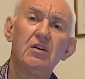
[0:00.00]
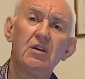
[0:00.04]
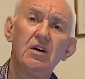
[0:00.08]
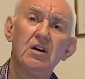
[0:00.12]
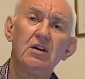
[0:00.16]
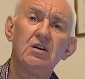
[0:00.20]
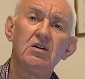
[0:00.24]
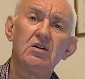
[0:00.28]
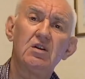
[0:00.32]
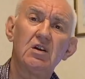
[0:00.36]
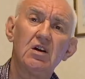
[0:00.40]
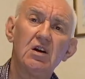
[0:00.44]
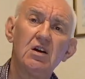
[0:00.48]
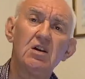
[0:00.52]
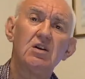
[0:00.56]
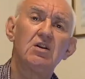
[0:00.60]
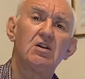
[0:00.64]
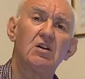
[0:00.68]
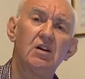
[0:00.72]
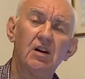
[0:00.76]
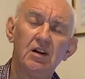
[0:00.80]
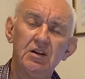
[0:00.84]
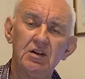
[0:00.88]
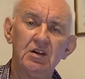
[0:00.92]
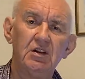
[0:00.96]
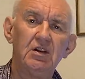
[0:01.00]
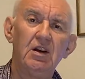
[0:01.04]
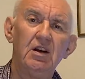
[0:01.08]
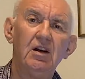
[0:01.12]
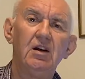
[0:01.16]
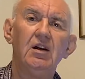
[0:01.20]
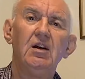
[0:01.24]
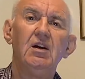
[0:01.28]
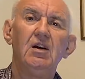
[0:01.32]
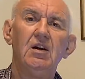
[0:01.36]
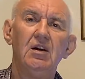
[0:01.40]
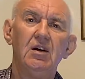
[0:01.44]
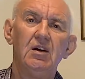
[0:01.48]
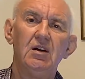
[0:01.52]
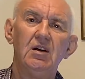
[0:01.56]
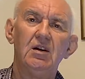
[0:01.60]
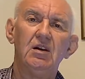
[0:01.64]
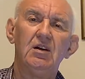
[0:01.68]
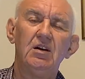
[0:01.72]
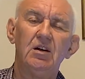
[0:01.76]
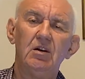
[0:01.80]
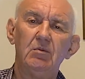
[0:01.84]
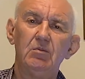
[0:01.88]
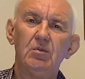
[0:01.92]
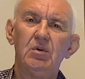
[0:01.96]
that insulator. Now,
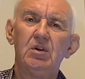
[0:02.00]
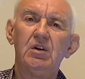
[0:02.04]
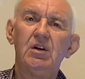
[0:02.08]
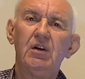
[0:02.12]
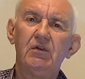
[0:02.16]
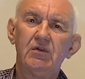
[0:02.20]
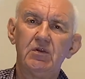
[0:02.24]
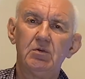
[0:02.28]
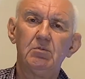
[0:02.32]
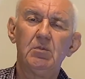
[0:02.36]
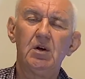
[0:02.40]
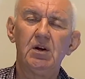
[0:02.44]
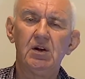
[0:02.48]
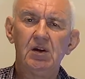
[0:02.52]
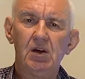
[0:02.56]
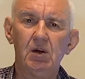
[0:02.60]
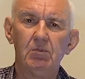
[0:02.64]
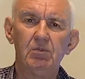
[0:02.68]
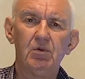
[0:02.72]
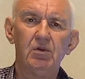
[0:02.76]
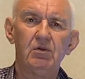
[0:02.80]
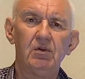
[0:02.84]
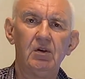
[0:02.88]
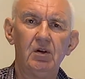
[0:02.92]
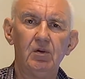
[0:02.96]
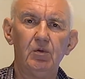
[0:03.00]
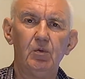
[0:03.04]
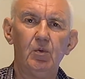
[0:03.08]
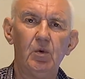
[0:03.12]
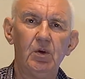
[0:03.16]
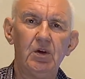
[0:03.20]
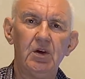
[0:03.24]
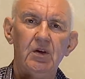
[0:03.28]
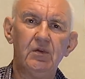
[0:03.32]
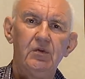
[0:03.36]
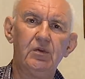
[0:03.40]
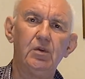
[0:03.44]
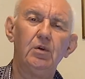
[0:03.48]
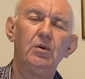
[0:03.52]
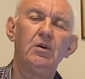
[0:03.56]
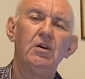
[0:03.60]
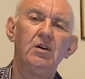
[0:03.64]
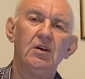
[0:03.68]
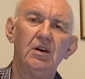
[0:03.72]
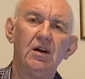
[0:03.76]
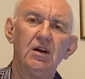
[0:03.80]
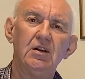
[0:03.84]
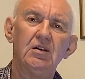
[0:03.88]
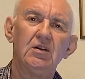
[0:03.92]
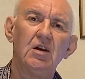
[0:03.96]
um, you'd have to make up your own way of doing
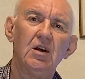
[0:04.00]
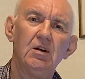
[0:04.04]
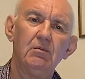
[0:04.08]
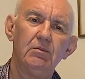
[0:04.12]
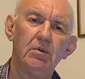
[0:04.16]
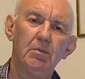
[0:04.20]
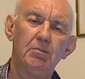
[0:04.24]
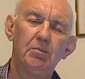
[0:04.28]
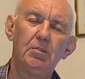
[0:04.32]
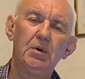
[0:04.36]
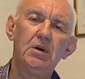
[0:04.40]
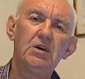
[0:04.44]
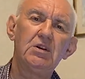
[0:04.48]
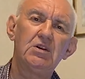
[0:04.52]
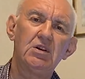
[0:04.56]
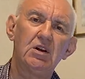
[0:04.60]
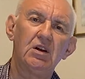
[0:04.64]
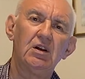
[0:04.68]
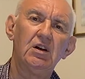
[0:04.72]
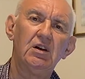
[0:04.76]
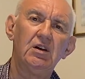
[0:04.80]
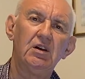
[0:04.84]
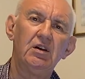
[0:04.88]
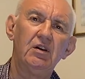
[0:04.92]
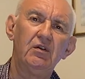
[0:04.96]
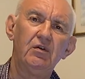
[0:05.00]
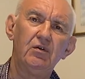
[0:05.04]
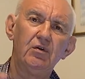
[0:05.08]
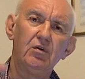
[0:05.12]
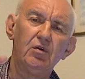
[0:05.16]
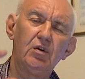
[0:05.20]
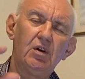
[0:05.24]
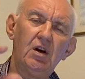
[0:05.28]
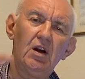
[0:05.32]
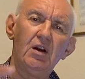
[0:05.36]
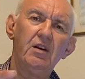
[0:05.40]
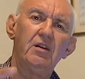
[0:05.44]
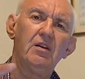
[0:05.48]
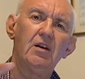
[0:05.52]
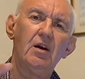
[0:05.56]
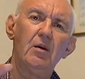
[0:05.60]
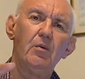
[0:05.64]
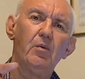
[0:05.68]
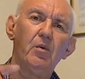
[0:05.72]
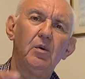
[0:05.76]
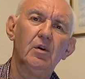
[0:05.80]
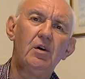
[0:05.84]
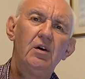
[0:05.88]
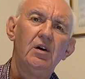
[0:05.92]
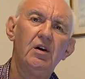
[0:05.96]
that. But basically, you cut that
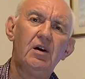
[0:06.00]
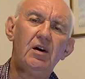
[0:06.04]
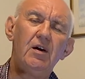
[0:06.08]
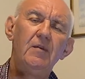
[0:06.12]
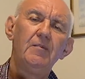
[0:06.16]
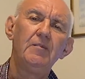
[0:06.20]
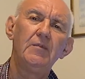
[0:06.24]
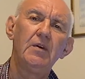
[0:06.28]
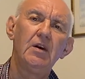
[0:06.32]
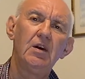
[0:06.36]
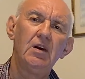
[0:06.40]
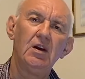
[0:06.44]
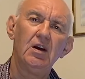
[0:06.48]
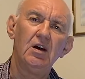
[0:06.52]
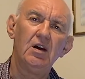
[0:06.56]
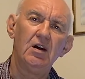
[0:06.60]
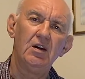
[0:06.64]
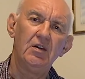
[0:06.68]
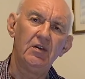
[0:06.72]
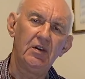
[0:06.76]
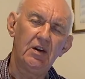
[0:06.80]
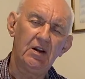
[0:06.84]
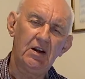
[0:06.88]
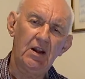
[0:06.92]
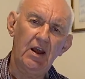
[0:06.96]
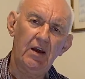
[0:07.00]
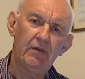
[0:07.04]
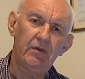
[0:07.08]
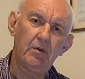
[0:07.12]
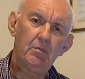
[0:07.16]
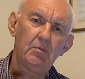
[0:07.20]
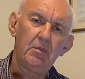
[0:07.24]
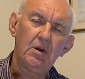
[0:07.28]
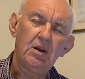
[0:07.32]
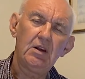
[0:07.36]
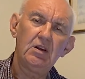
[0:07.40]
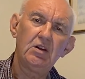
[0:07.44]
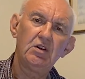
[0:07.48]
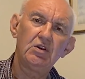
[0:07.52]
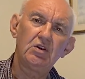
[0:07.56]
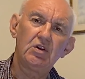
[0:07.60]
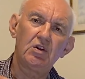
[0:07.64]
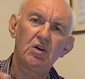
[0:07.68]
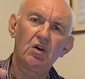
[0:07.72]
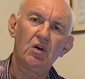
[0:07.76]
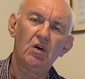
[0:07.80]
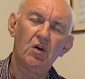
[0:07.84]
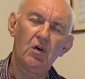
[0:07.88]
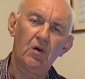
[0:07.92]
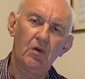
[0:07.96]
wire and then have a
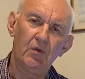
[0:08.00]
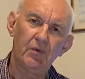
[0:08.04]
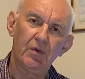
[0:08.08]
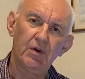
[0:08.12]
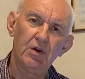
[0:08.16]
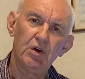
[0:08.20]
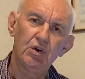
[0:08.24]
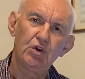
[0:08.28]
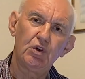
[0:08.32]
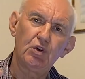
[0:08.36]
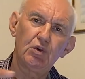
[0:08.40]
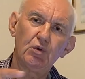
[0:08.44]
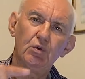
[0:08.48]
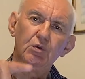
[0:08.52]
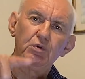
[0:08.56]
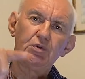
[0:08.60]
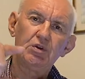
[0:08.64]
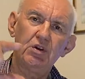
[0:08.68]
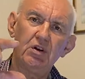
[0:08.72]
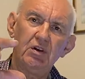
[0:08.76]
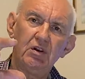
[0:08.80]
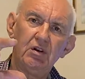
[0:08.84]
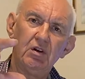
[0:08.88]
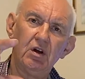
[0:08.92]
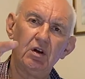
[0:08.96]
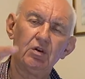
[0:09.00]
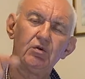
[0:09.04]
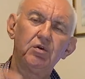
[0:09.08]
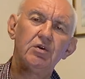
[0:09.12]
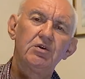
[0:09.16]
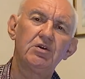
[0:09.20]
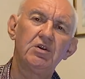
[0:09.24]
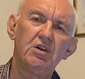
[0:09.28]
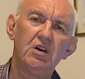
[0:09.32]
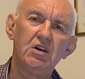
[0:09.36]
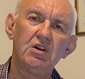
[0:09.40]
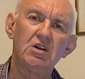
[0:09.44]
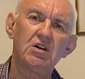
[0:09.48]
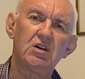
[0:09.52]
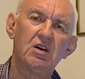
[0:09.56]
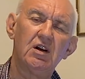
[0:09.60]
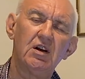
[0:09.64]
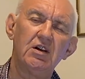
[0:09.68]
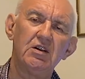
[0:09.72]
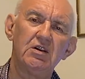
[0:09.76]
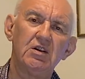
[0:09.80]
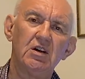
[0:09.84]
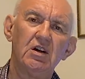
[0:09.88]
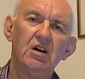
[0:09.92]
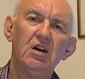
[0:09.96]
means of shorting across an
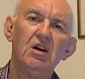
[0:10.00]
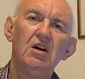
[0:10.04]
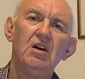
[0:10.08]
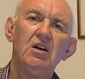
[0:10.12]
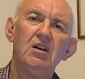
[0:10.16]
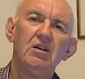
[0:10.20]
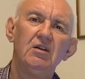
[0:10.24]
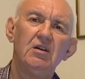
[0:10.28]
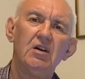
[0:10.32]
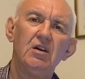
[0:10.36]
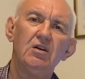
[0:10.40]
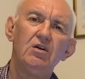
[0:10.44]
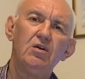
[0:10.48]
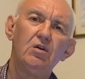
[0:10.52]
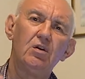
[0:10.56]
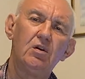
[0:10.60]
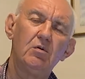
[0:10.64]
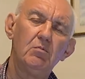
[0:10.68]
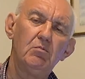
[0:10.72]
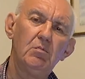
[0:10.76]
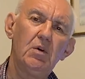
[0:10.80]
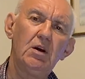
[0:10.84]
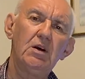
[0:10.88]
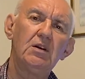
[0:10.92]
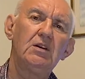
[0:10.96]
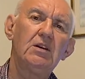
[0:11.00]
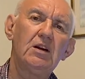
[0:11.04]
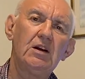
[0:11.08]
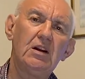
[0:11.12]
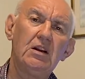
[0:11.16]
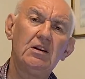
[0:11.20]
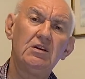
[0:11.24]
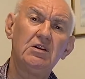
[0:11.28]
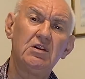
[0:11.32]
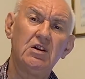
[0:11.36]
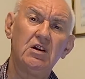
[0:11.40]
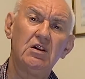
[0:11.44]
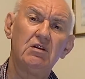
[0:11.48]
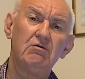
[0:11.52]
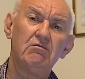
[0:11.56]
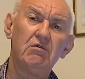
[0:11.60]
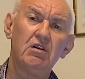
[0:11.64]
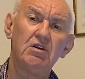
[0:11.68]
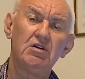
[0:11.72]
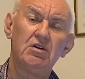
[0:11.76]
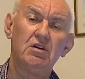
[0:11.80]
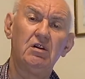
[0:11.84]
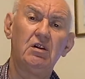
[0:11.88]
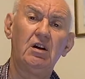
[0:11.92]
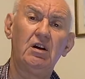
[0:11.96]
insulator, then you can make that antenna
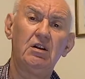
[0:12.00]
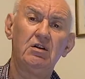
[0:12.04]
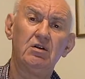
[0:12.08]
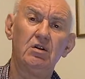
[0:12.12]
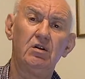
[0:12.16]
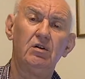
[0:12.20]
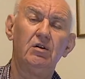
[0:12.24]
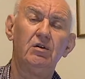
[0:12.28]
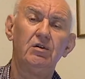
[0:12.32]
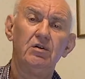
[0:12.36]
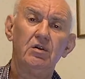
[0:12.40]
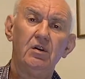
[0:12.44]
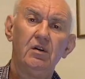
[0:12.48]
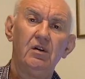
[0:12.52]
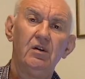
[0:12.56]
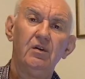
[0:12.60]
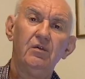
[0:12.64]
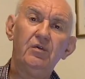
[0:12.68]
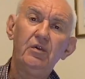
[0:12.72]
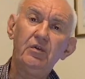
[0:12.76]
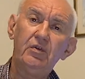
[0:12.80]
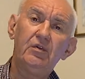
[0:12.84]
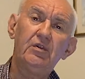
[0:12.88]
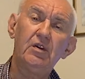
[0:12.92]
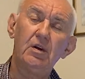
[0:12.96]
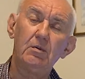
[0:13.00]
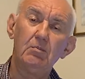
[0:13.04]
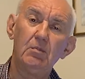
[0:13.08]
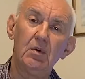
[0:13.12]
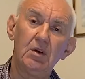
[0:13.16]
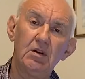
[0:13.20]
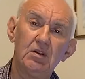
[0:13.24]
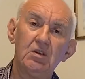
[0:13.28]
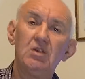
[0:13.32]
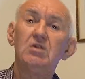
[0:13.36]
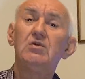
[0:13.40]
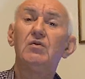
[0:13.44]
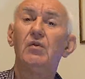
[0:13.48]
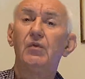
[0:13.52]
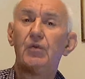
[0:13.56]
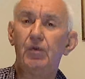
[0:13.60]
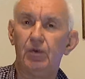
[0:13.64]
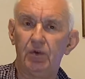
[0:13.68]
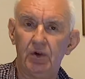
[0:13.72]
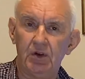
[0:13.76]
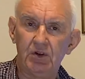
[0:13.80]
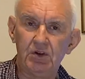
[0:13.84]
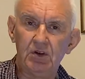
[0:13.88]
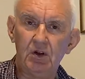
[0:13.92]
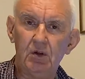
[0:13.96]
resonate on 15 meters,
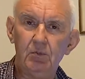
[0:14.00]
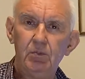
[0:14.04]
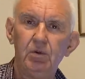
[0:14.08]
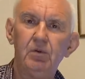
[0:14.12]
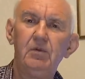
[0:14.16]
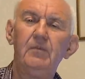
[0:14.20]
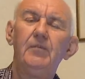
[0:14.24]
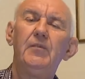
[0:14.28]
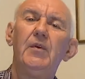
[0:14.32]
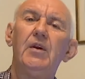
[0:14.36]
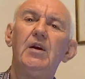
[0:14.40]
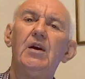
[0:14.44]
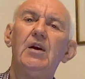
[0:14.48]
for example,